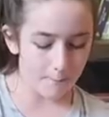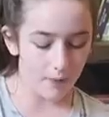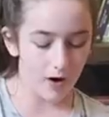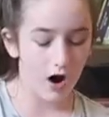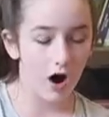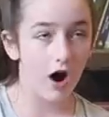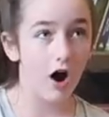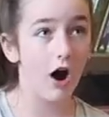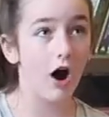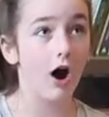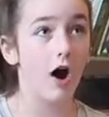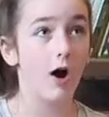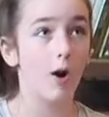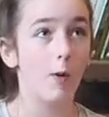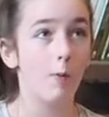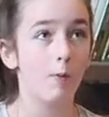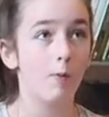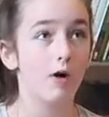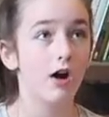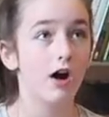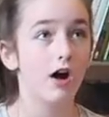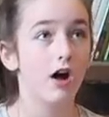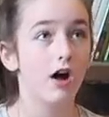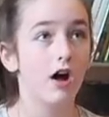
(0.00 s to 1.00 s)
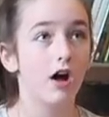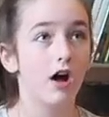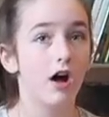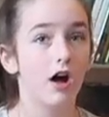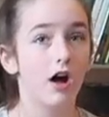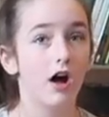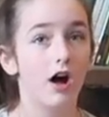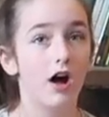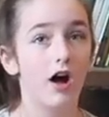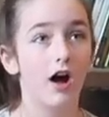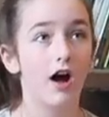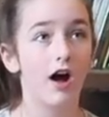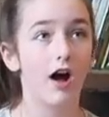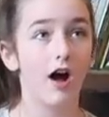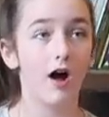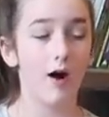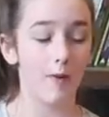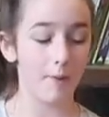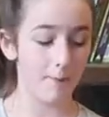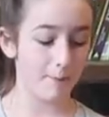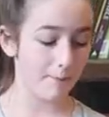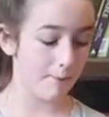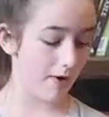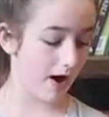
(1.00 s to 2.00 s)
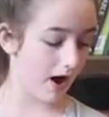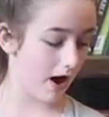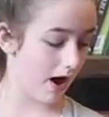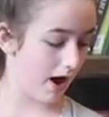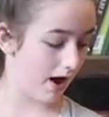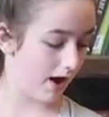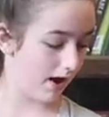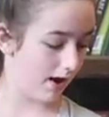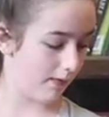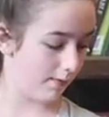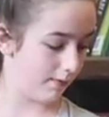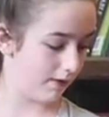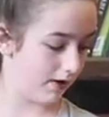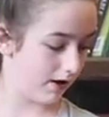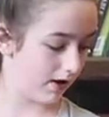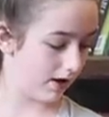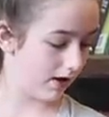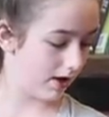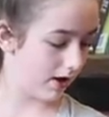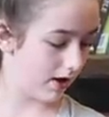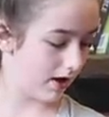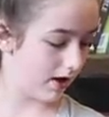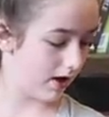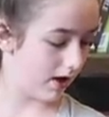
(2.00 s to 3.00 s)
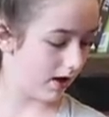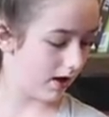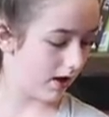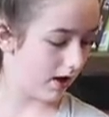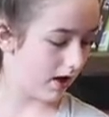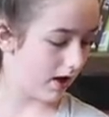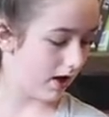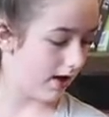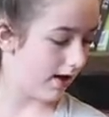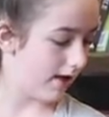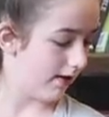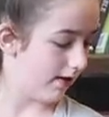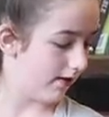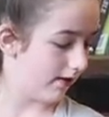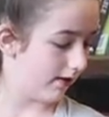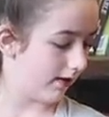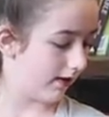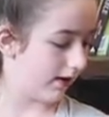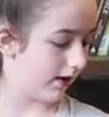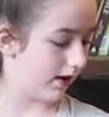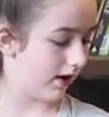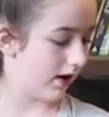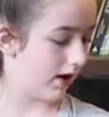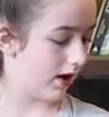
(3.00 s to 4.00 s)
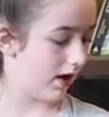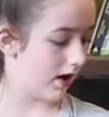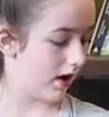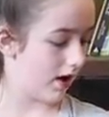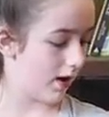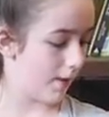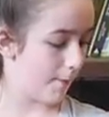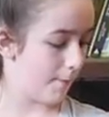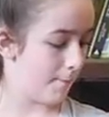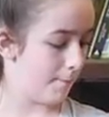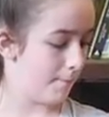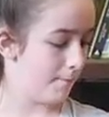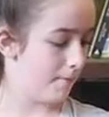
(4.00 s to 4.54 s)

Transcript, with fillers: Mom. Oh. Mom. He looks so real.